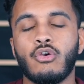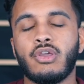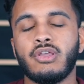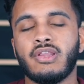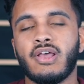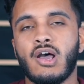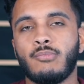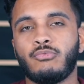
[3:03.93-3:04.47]

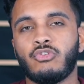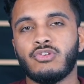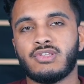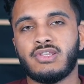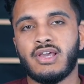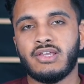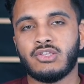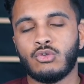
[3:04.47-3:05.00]
Cooking that up just
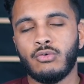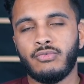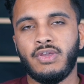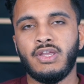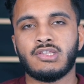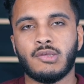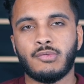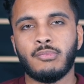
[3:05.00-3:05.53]
so that it sort of
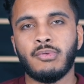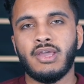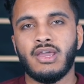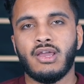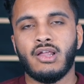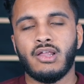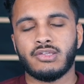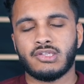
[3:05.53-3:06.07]
heats up a
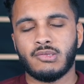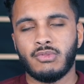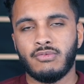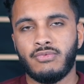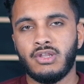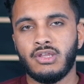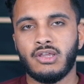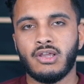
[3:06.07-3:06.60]
bit. Uh, some of the
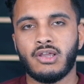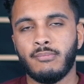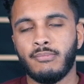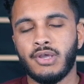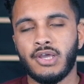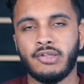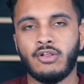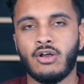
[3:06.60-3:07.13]
vinegar can
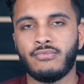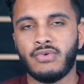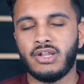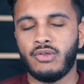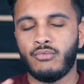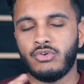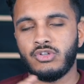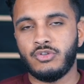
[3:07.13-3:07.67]
burn off
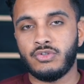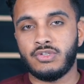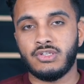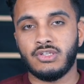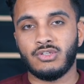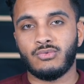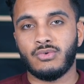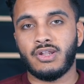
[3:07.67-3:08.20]
and it
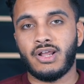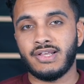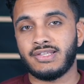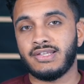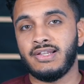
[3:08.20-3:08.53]
reduces into a nice